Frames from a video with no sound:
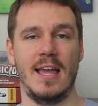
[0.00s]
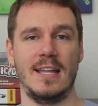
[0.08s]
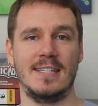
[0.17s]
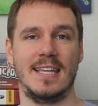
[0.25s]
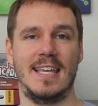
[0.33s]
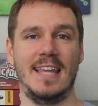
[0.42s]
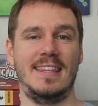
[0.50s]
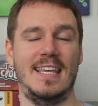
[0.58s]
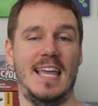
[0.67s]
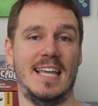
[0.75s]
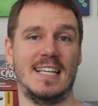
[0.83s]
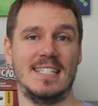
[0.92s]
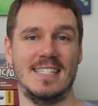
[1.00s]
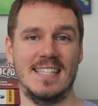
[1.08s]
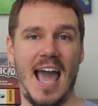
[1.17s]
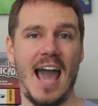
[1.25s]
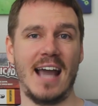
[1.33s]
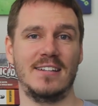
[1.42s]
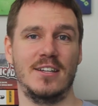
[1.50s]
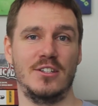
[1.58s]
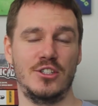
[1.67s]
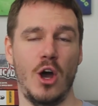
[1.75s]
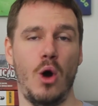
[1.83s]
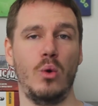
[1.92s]
to get the exact
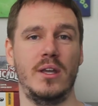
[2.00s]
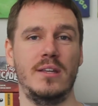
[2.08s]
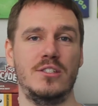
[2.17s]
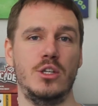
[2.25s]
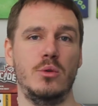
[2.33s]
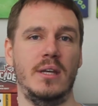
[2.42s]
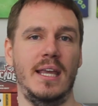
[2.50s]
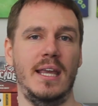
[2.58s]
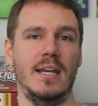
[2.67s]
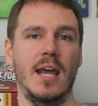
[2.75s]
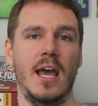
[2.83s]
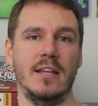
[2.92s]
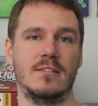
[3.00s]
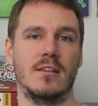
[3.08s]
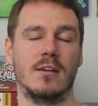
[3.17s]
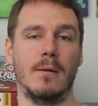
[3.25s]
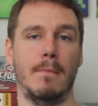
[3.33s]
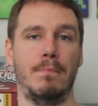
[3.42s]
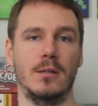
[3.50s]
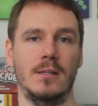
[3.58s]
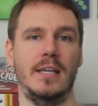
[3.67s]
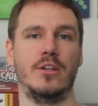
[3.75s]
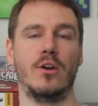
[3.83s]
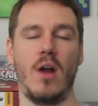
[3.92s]
tokens you need to
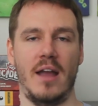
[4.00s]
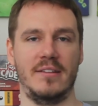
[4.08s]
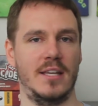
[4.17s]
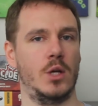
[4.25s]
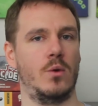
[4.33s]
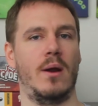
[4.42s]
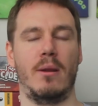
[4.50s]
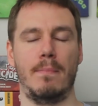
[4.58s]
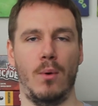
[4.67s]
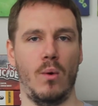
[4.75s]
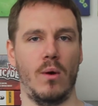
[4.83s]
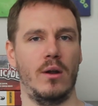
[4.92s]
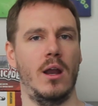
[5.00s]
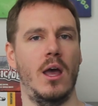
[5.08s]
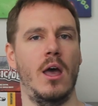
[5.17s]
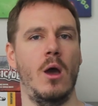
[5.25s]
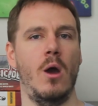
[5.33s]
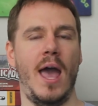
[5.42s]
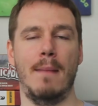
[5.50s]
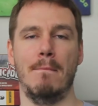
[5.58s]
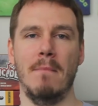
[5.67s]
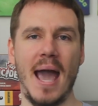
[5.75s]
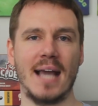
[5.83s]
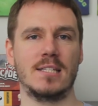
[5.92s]
complete your itinerary board
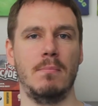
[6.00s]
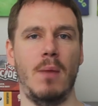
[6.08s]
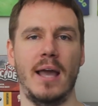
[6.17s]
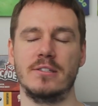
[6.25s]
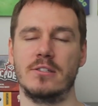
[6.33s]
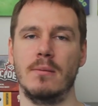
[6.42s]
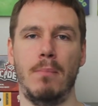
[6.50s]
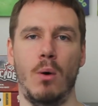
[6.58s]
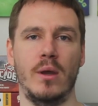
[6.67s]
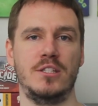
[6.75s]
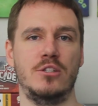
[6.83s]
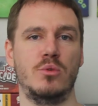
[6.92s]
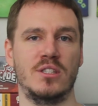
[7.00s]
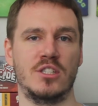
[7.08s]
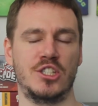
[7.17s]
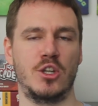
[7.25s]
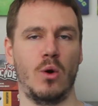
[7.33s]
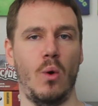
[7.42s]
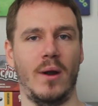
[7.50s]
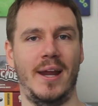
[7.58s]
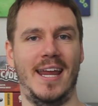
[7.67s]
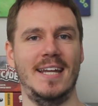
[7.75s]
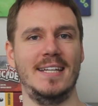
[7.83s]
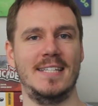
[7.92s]
and maximize the points you can score
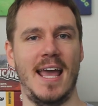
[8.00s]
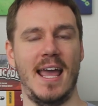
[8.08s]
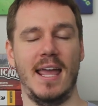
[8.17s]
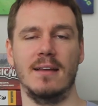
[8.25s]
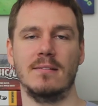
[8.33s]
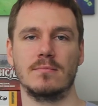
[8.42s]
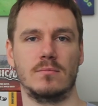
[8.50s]
in a day